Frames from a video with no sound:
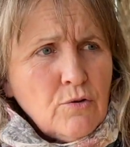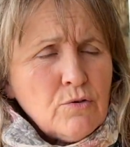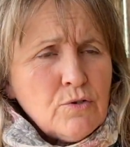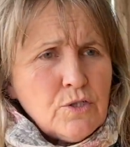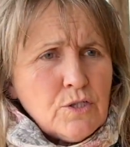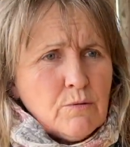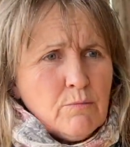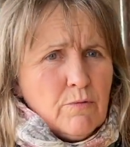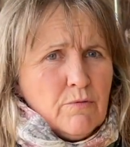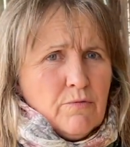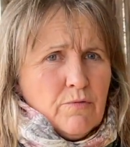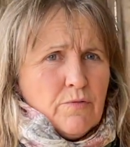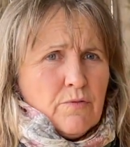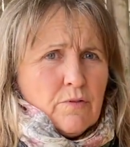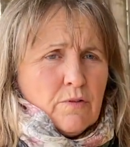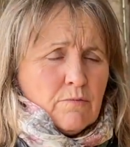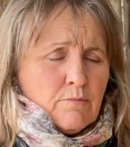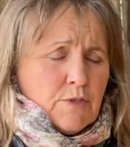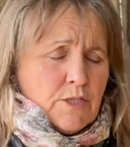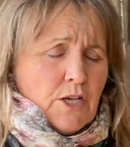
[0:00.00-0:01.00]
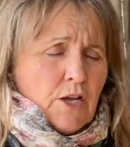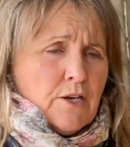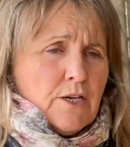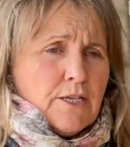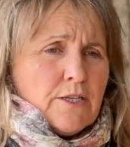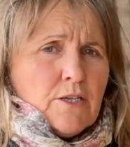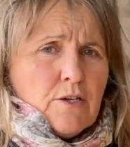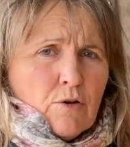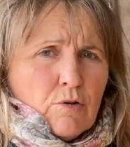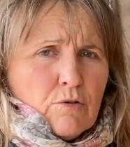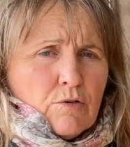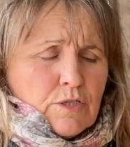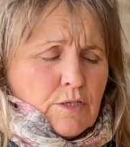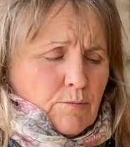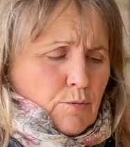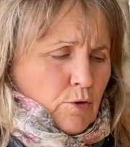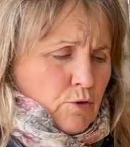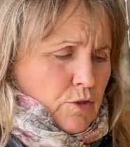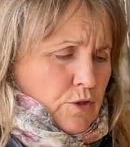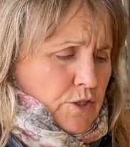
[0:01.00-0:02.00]
some of, and certainly the older
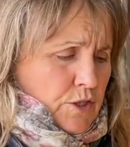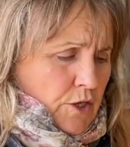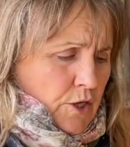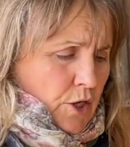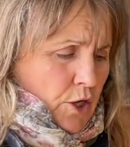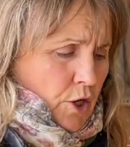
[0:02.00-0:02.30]
books,